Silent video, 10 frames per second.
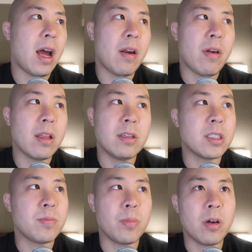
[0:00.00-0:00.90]
I'd rather
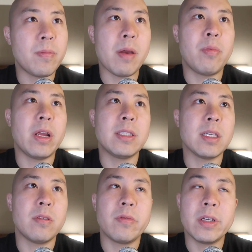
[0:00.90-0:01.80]
just blow my brains
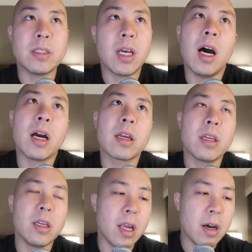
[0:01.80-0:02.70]
out real talk,
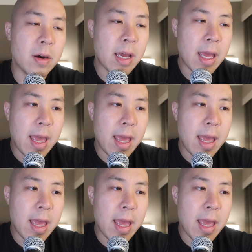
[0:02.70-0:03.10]
you know?